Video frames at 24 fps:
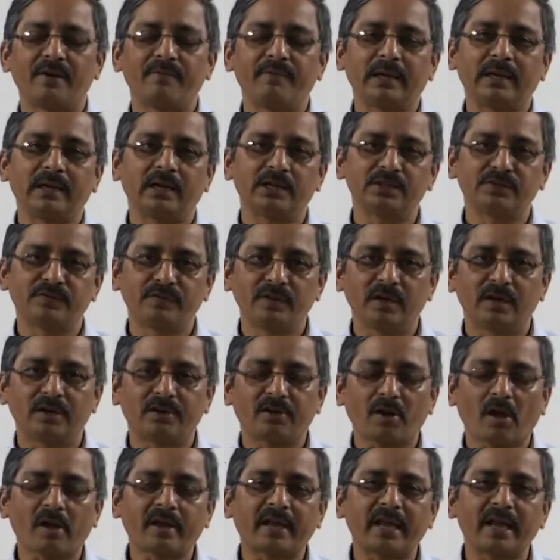because we are
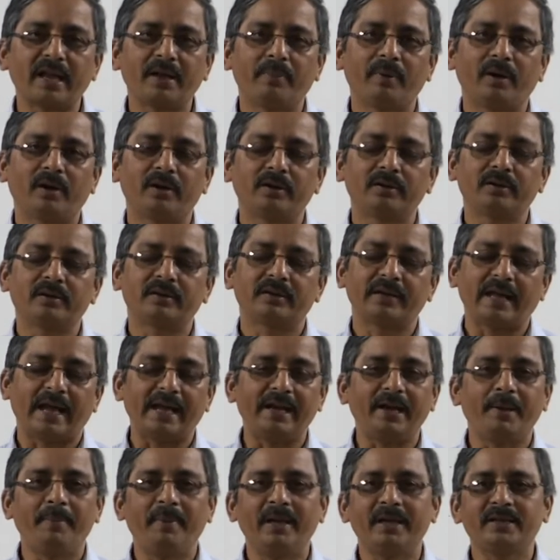talking about
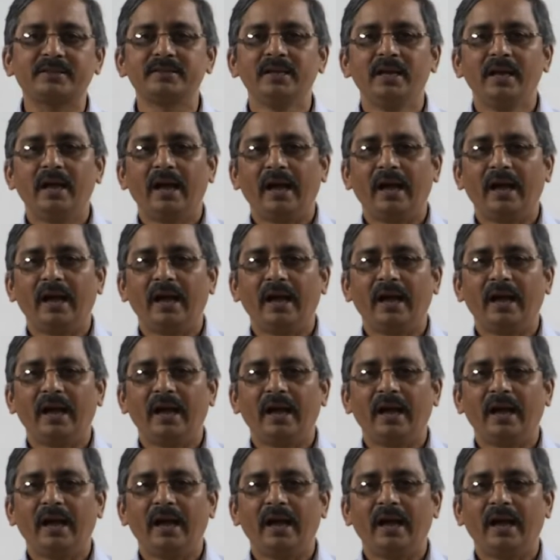dynamics